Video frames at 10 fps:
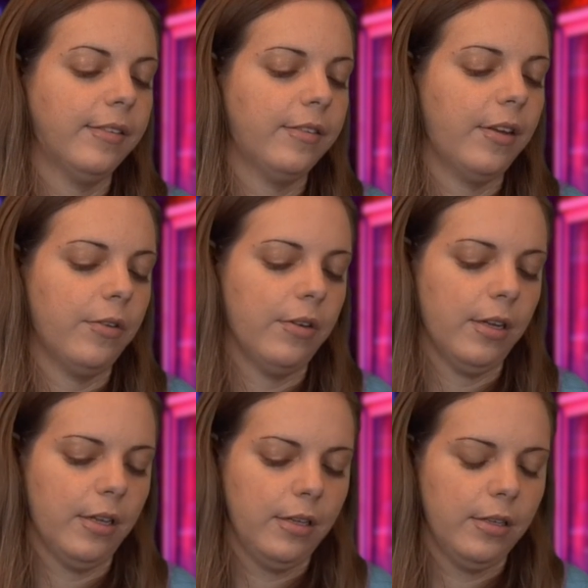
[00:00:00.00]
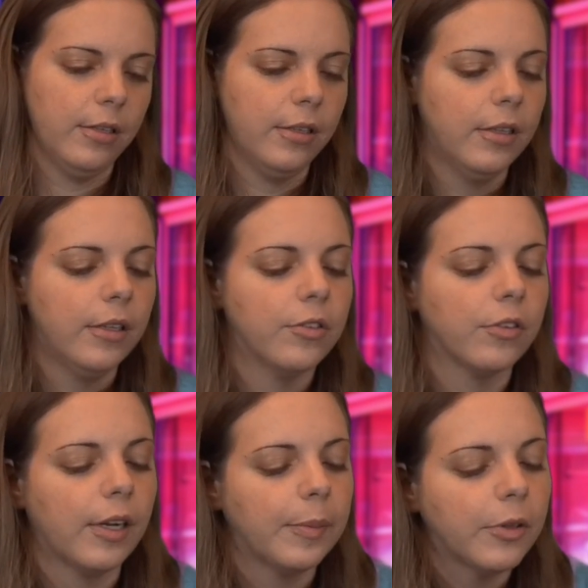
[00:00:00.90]
soda.
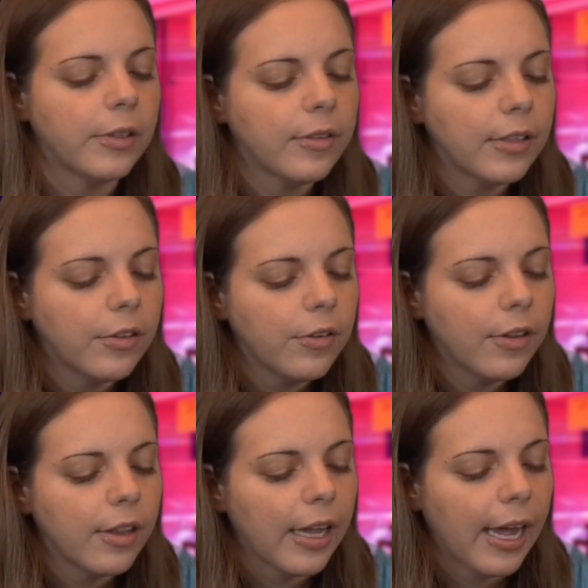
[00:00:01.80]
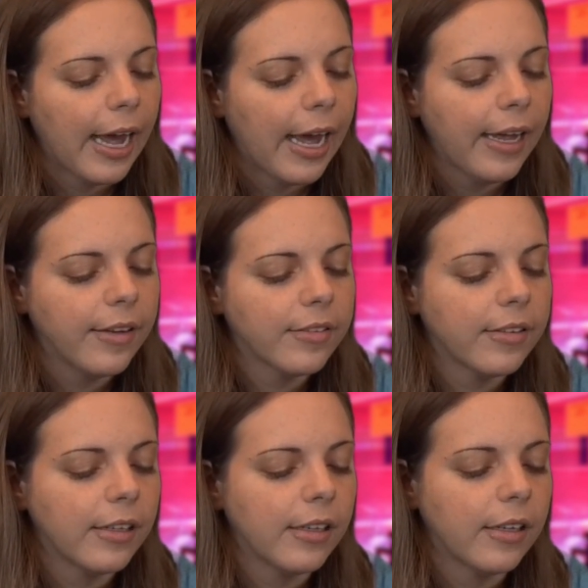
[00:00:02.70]
So I'm going to do that.
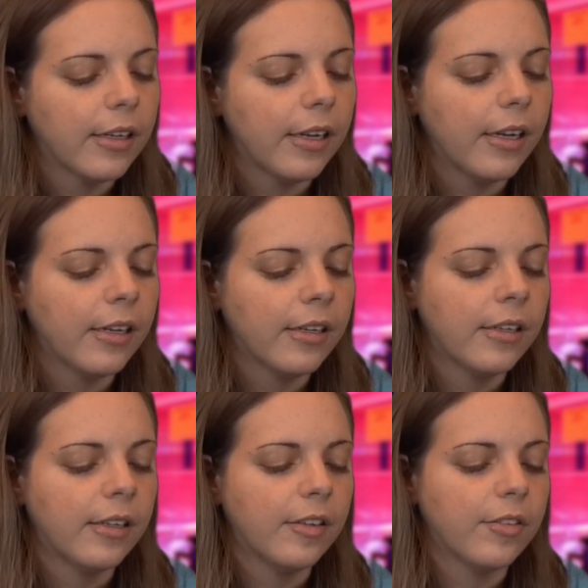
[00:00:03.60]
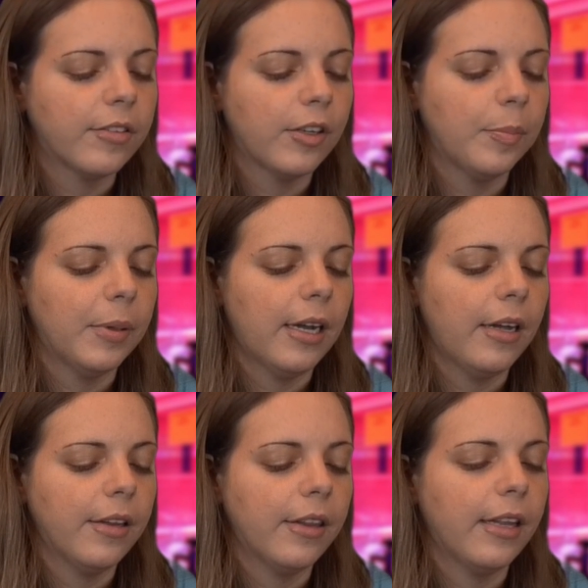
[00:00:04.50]
Scoop it
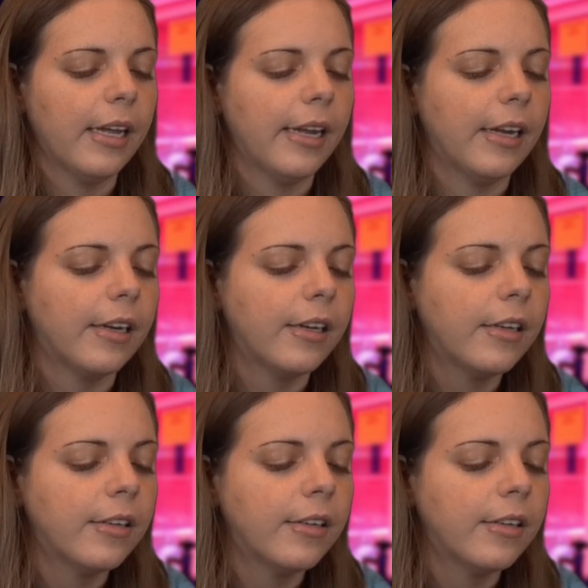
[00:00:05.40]
out there.